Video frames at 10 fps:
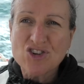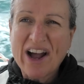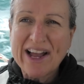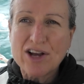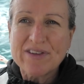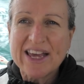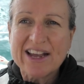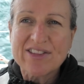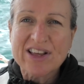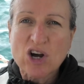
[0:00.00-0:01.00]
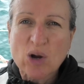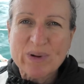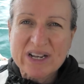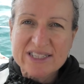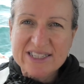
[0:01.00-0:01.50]
dry over here in the
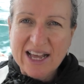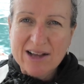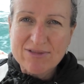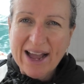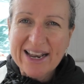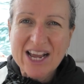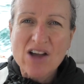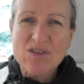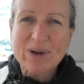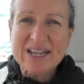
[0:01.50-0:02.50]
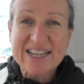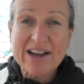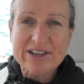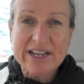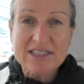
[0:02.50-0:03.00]
cockpit. It's raining over where
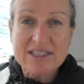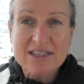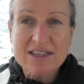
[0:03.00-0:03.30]
Darren is.